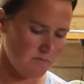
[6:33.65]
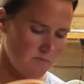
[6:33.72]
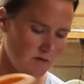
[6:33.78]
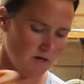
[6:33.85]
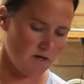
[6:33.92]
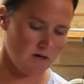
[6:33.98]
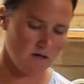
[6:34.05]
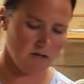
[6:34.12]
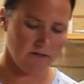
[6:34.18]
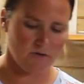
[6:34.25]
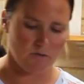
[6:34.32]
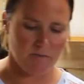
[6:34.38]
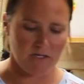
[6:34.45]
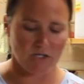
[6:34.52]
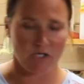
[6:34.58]
uh, a little
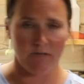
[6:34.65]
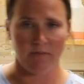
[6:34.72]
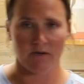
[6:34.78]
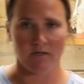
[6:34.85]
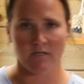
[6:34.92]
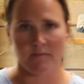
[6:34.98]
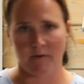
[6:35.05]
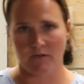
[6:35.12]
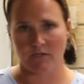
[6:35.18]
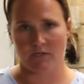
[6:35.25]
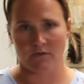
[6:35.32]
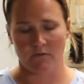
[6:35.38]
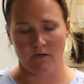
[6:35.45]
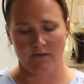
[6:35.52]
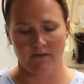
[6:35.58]
bit cheaper to purchase
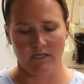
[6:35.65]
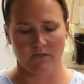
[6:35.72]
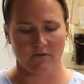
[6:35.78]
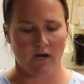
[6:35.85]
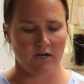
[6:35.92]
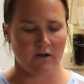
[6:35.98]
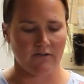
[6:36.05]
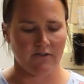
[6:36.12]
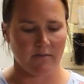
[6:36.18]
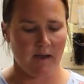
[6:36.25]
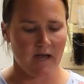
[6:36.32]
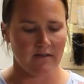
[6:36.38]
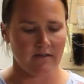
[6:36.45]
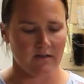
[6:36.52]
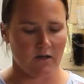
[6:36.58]
one of these right off the bat
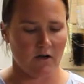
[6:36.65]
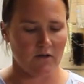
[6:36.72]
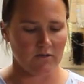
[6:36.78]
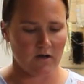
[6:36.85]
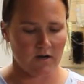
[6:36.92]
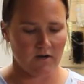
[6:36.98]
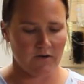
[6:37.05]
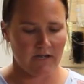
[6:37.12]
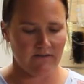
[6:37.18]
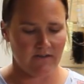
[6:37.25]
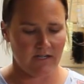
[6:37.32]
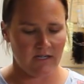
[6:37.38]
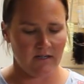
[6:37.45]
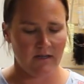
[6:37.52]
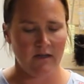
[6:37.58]
than a Colorado
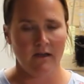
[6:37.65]
AV.